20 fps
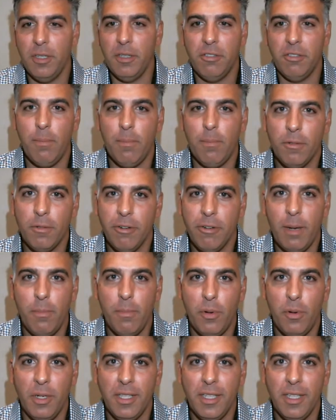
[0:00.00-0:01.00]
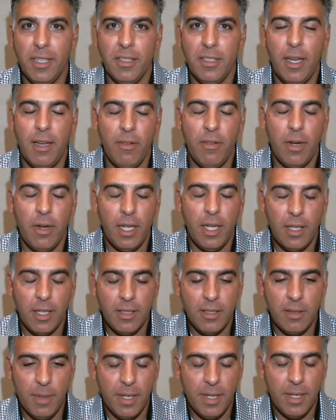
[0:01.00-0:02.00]
great point. I
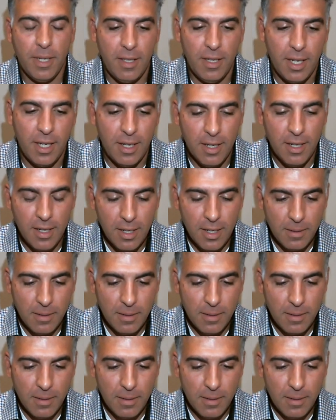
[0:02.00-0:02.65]
like to make the